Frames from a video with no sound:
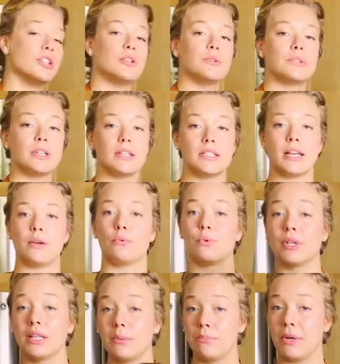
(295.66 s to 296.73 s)
use is a
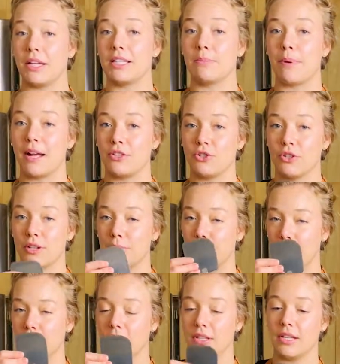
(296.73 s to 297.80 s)
really big spatula,
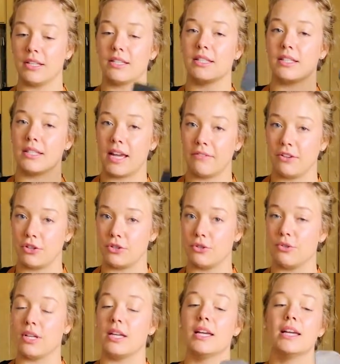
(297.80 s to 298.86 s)
bigger than this, that's heavier
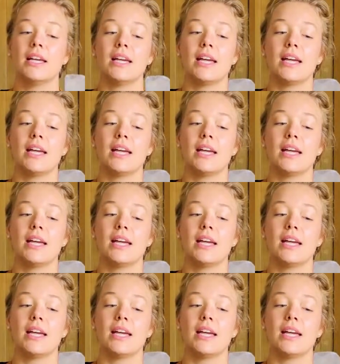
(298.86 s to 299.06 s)
duty,